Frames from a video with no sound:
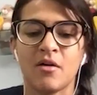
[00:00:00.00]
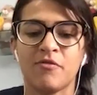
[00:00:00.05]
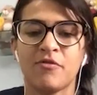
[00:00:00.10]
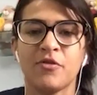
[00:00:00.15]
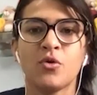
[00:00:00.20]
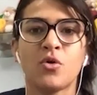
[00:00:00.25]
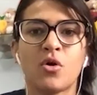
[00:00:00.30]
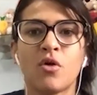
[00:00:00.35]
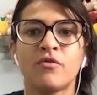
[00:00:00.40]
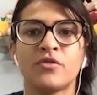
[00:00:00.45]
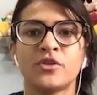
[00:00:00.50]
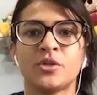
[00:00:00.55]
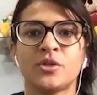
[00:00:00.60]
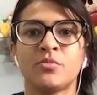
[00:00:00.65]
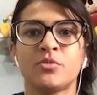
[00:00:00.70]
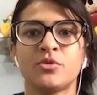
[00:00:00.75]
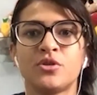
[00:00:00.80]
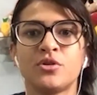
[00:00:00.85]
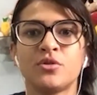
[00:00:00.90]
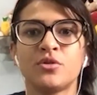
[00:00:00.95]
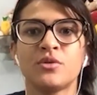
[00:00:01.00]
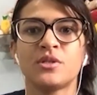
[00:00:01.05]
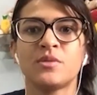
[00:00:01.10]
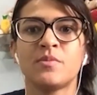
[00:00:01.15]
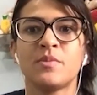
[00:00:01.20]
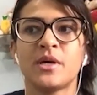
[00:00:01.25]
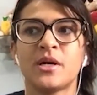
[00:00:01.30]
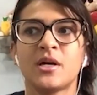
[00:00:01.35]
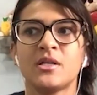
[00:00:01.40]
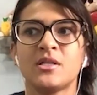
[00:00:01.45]
feel comfortable too is
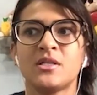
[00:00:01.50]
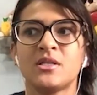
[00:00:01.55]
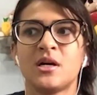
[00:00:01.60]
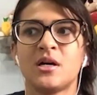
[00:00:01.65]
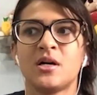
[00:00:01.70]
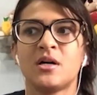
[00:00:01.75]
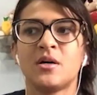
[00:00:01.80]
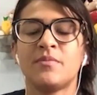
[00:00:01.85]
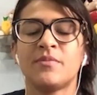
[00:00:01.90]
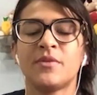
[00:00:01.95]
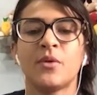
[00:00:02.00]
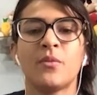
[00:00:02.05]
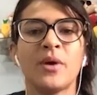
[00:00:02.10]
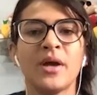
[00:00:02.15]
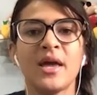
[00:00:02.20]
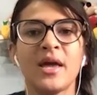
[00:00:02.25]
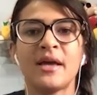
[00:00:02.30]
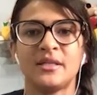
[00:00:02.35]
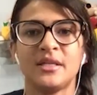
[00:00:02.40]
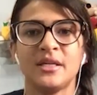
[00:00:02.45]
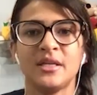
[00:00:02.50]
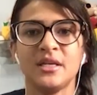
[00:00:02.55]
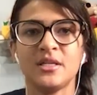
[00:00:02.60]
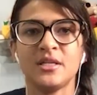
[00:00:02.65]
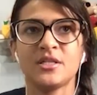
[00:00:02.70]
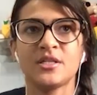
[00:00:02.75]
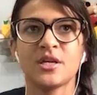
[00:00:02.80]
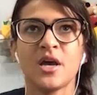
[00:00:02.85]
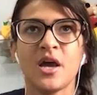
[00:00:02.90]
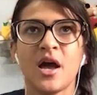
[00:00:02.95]
because the way I
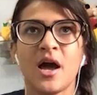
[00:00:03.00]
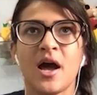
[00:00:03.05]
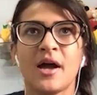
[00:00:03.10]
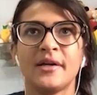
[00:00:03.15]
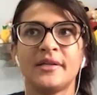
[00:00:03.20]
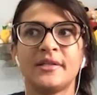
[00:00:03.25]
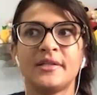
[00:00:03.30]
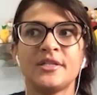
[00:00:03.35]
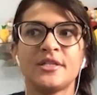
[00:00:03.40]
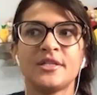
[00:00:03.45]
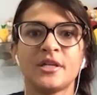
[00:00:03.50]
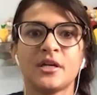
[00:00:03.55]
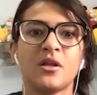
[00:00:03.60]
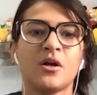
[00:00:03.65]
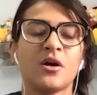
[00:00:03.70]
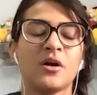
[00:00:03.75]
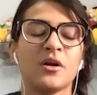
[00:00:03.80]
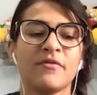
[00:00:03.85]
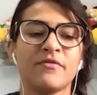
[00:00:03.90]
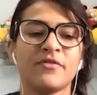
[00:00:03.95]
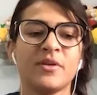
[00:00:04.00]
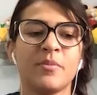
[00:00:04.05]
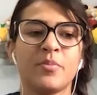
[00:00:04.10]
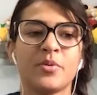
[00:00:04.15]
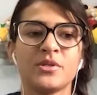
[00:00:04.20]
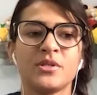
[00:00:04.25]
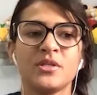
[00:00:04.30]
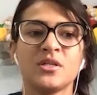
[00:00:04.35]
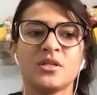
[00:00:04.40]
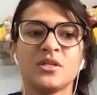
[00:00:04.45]
teach a lot of the
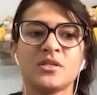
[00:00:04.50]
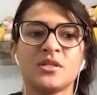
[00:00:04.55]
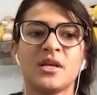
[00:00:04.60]
positions,